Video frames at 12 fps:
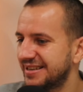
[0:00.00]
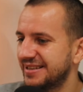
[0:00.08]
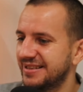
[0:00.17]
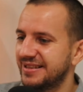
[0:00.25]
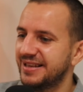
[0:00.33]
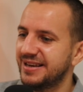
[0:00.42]

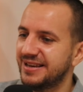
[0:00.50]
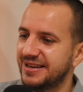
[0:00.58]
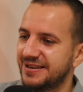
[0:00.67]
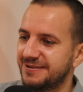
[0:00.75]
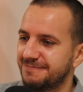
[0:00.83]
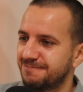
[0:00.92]

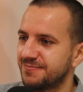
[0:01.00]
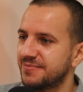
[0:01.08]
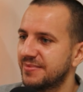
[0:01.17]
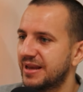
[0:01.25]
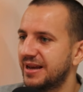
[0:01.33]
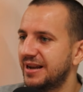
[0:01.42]
the
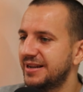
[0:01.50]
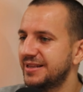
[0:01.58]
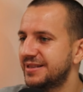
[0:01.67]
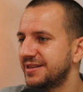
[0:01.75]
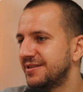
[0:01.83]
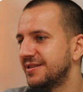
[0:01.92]

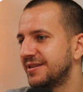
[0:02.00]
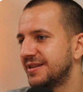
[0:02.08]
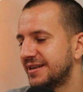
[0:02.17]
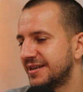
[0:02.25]
little